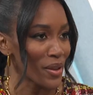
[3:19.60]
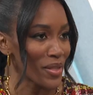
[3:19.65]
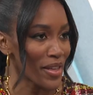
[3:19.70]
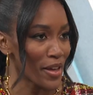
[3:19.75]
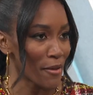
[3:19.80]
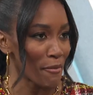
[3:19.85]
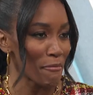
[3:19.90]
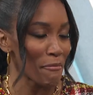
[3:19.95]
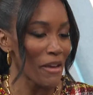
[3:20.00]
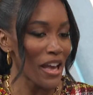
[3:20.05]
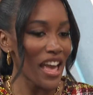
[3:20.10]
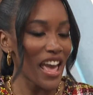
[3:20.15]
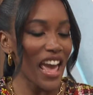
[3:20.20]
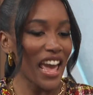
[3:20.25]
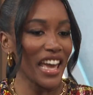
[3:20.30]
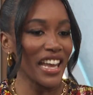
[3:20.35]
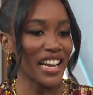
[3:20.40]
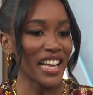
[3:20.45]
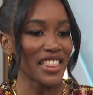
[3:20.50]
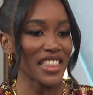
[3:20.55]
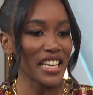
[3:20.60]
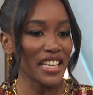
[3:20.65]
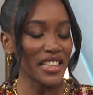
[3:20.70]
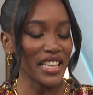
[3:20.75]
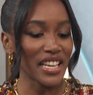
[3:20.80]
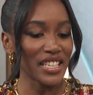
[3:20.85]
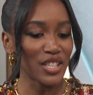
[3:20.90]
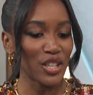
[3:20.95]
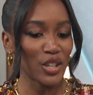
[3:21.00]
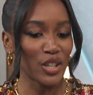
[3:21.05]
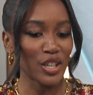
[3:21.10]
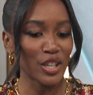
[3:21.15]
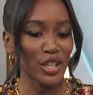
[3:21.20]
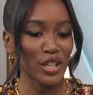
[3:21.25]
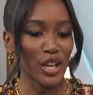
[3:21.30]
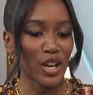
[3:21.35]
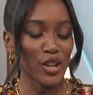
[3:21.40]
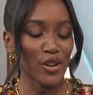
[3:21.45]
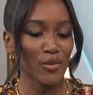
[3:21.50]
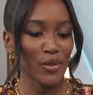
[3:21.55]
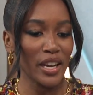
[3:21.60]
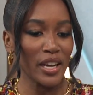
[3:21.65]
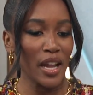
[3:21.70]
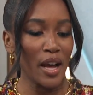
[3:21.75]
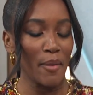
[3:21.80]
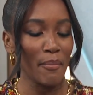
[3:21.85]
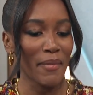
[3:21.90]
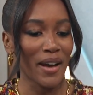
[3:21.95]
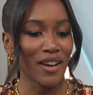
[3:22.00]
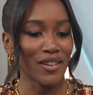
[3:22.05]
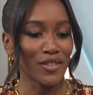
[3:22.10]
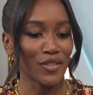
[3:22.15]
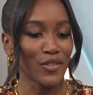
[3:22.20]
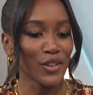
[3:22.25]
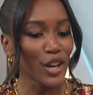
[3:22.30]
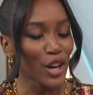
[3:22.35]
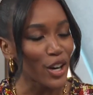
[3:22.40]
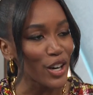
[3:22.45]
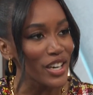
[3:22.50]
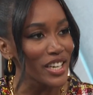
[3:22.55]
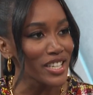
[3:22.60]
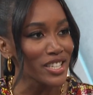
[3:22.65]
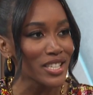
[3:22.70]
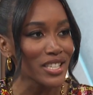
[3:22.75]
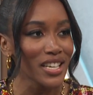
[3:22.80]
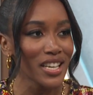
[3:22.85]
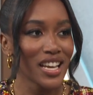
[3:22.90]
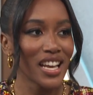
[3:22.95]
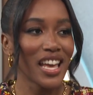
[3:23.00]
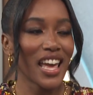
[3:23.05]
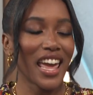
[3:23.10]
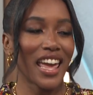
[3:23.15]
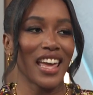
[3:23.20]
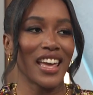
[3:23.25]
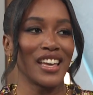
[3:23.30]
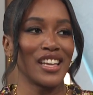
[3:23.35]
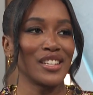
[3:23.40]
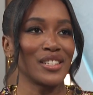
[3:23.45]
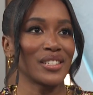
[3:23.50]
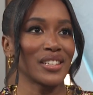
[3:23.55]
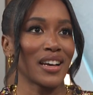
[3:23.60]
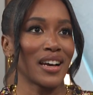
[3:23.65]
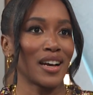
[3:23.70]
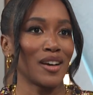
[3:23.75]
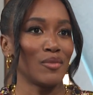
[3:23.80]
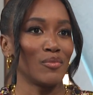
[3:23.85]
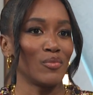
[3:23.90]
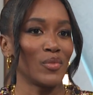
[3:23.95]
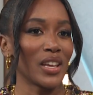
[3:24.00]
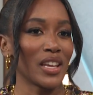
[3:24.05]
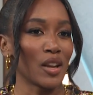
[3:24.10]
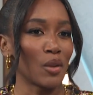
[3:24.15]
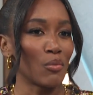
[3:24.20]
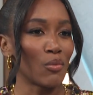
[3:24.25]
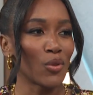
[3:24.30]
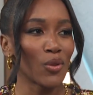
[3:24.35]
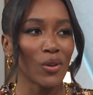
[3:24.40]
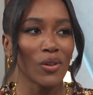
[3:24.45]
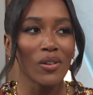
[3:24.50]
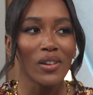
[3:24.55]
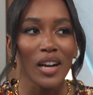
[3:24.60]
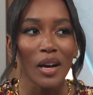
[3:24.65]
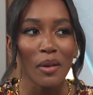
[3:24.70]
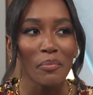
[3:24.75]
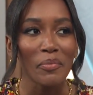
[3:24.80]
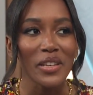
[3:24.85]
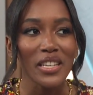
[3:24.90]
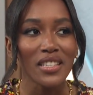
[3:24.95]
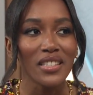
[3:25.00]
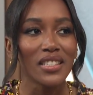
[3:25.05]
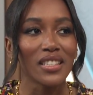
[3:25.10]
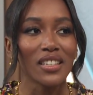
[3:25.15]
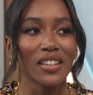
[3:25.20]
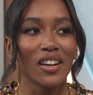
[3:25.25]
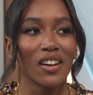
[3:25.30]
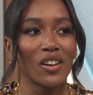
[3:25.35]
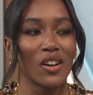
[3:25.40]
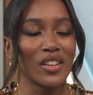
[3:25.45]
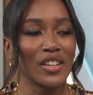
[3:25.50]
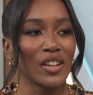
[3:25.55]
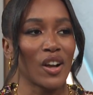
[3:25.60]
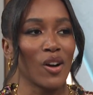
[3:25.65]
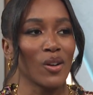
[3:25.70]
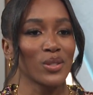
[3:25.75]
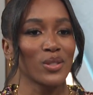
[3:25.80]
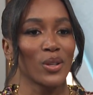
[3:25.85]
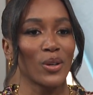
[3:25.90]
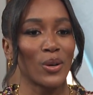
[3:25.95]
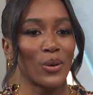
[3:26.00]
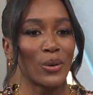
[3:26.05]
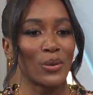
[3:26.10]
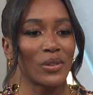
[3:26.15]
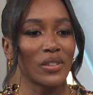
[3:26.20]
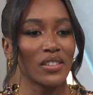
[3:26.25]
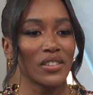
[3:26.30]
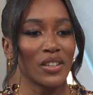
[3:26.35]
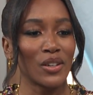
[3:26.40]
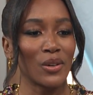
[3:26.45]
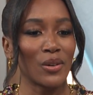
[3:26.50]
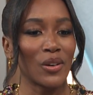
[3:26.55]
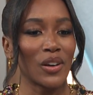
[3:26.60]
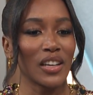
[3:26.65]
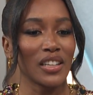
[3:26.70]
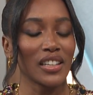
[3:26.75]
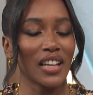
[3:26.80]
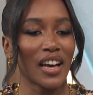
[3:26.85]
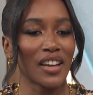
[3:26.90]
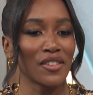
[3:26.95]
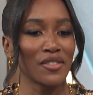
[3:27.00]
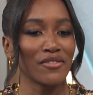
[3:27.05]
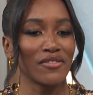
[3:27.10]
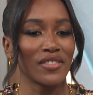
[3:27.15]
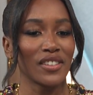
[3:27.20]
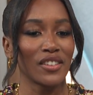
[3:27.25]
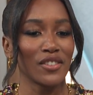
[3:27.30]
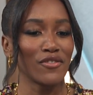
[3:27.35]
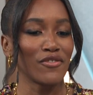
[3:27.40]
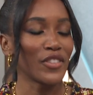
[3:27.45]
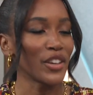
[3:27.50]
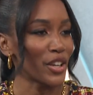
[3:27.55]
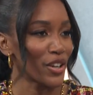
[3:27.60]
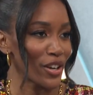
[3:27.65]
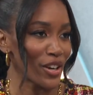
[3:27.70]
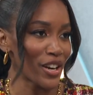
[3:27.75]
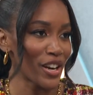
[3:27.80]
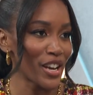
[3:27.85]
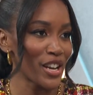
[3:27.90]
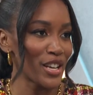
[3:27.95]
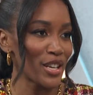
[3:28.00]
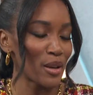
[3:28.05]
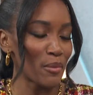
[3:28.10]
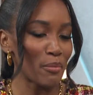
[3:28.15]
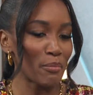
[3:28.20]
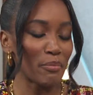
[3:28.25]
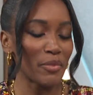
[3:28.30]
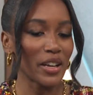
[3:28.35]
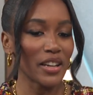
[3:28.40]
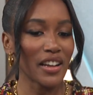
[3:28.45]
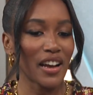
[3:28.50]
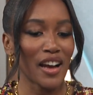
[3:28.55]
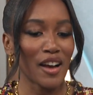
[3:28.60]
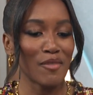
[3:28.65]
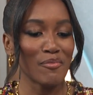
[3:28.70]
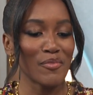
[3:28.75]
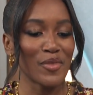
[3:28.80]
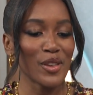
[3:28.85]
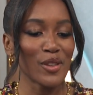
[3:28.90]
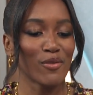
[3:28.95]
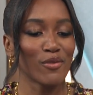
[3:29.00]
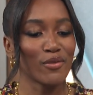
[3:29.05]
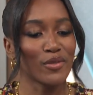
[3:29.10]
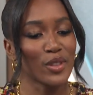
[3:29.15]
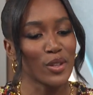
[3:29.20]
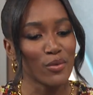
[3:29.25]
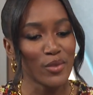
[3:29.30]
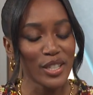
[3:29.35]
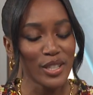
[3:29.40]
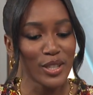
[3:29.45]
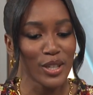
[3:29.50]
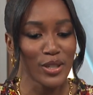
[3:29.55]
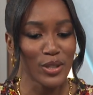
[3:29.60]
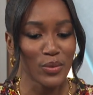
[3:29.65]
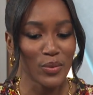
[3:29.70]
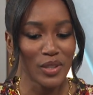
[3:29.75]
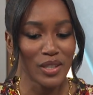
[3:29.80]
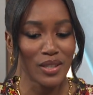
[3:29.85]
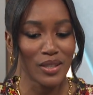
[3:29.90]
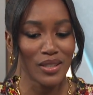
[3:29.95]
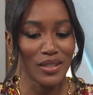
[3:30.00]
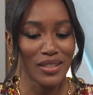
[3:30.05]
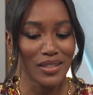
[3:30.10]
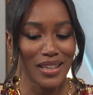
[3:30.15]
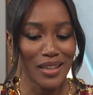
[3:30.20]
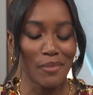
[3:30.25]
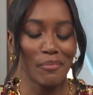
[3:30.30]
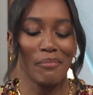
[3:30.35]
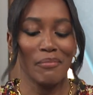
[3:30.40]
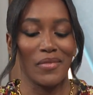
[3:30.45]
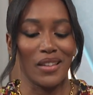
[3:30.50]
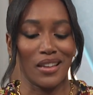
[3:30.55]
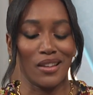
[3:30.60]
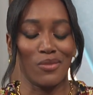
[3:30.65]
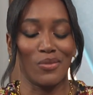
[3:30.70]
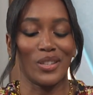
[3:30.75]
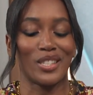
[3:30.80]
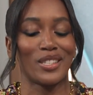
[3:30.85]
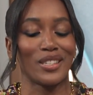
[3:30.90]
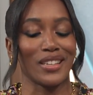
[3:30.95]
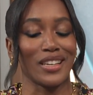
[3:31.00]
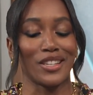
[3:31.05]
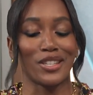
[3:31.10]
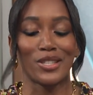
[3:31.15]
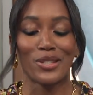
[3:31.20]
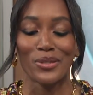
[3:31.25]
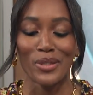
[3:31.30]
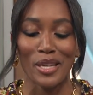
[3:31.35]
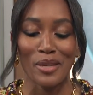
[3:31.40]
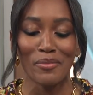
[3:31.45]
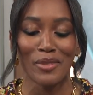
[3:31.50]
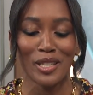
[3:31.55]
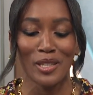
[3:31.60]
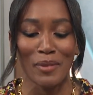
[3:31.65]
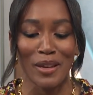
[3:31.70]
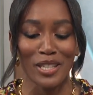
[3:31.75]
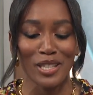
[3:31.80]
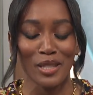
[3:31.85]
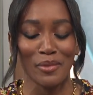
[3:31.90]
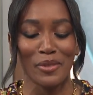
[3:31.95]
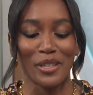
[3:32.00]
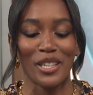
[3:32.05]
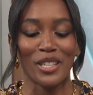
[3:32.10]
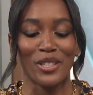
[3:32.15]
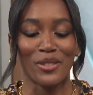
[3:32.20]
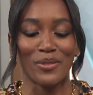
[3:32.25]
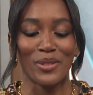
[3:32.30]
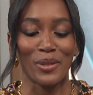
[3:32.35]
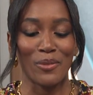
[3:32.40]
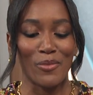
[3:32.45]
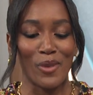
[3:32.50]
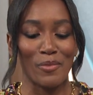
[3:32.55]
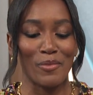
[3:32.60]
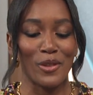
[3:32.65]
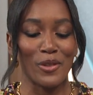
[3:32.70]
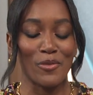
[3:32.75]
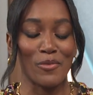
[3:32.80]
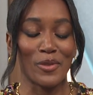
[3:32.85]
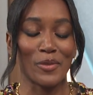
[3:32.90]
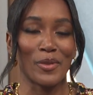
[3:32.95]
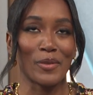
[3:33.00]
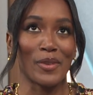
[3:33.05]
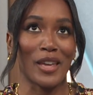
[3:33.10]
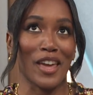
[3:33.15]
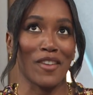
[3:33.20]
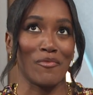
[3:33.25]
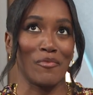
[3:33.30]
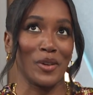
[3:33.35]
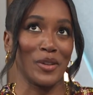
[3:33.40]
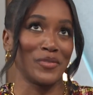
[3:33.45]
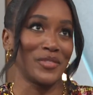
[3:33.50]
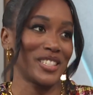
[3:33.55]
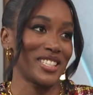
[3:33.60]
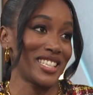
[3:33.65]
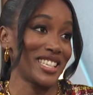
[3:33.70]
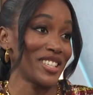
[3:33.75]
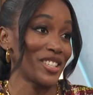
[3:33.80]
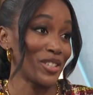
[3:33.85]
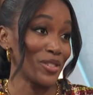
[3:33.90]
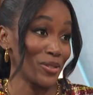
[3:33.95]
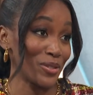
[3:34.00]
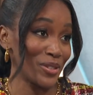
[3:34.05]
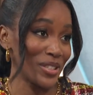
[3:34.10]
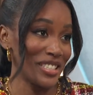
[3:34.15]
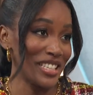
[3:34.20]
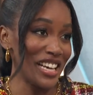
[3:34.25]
for them. Yeah. And I think that took a, a great amount of courage and um, and a moral compass and and also you know a lot of, of vigor. Yeah. But um, the the research was it was extreme, especially because she was a woman who gave birth to 10 children.